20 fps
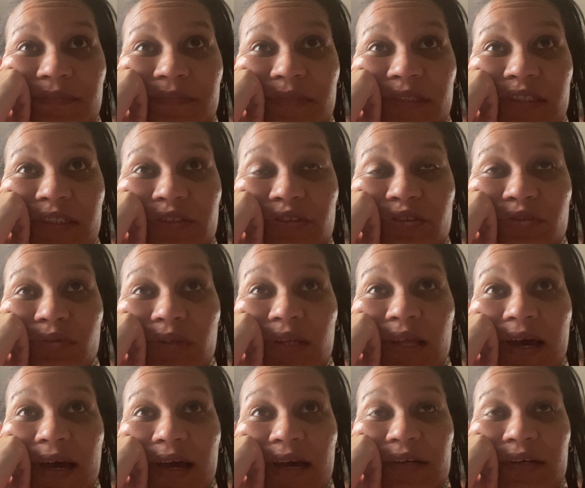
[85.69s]
in
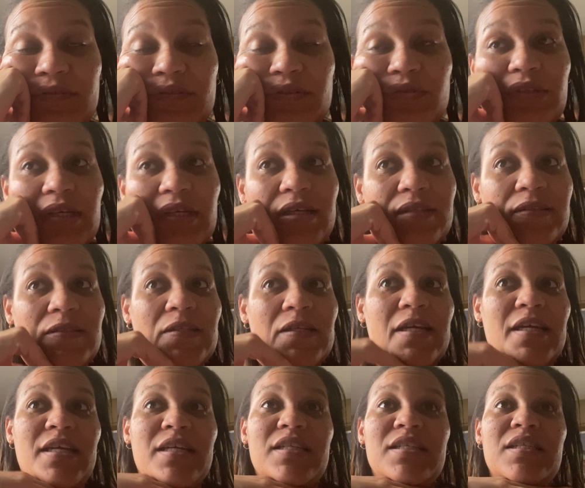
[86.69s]
July of
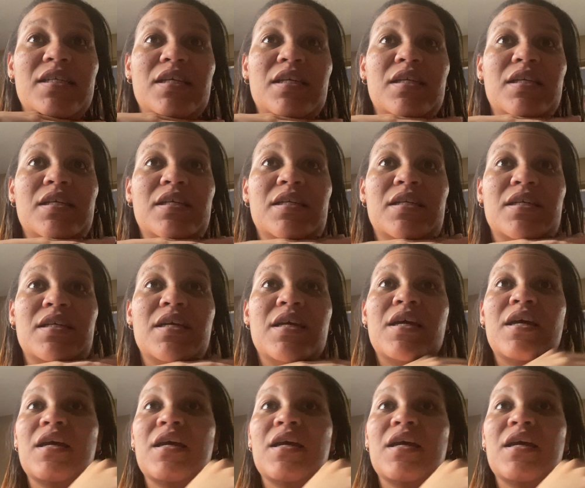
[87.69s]
2018